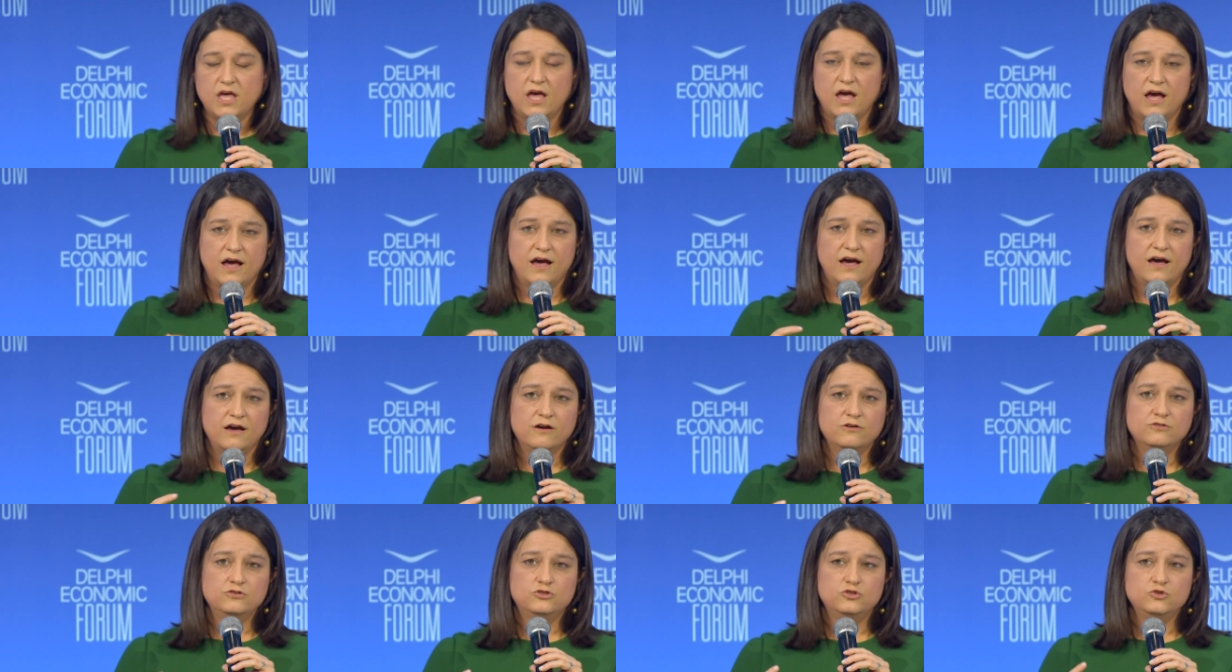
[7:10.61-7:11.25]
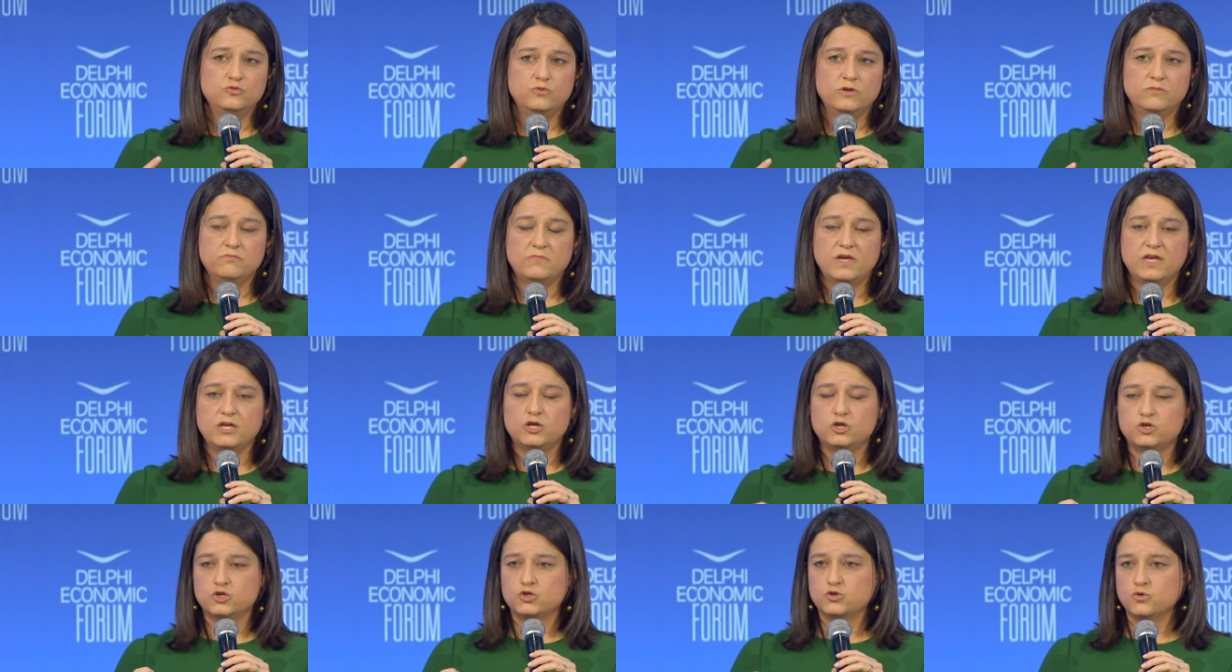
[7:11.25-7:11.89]
How do we
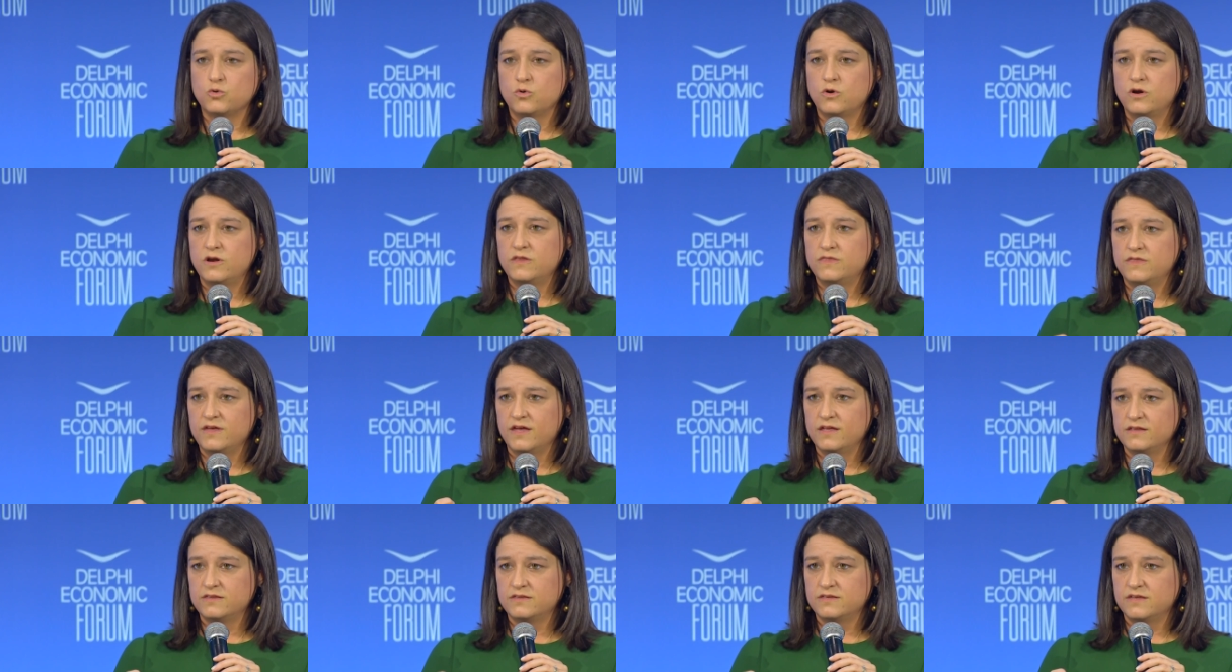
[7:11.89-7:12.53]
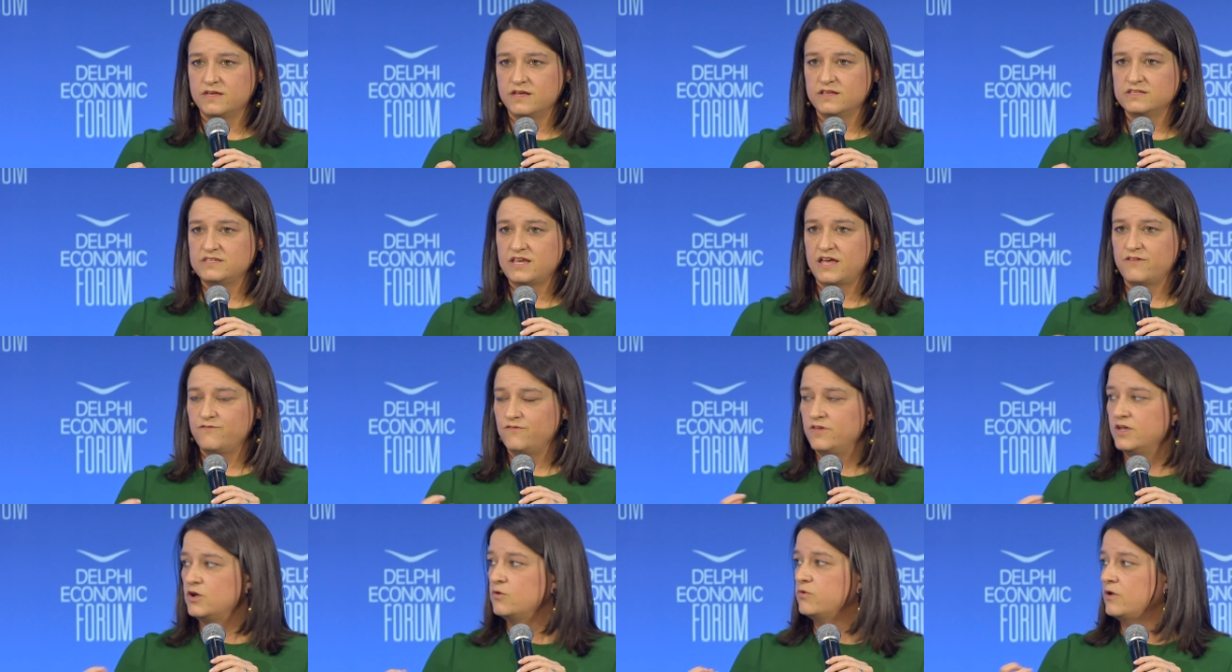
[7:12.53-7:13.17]
make sure that kids
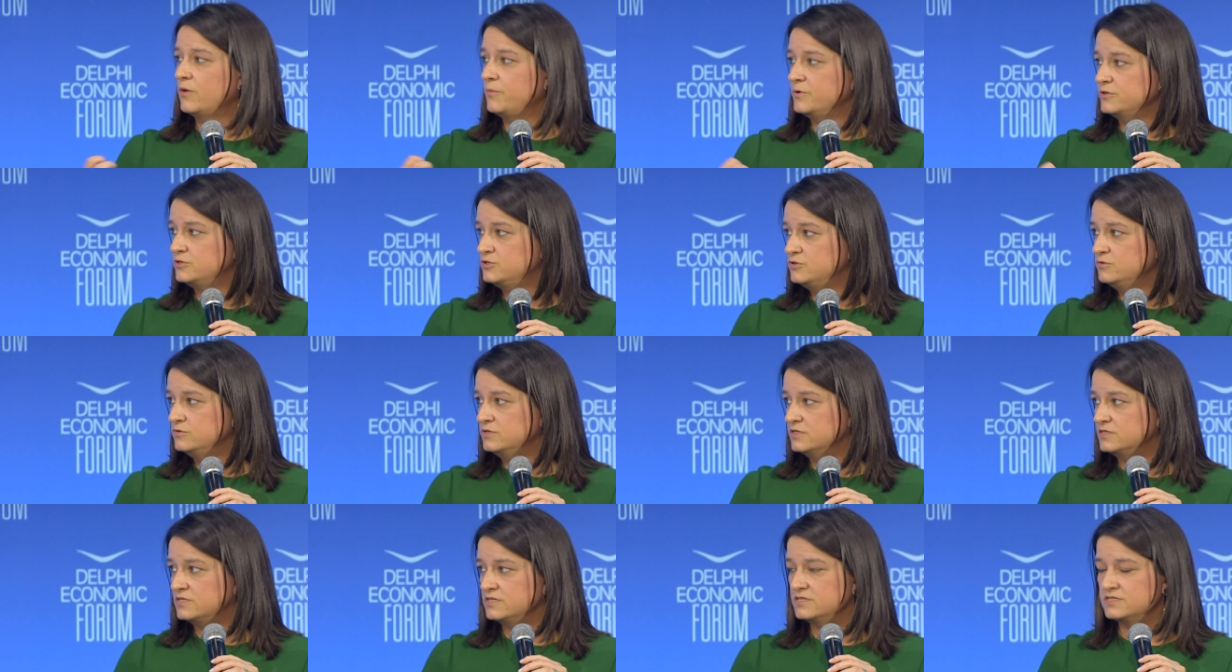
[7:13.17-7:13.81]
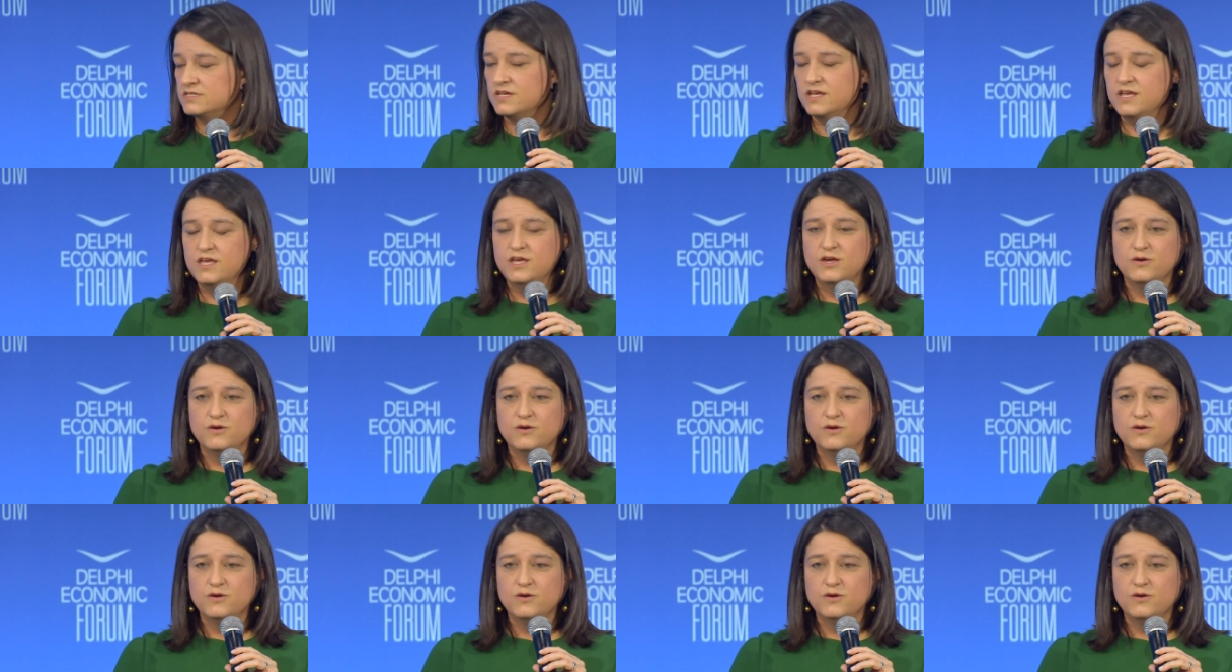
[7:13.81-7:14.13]
have equal opportunities?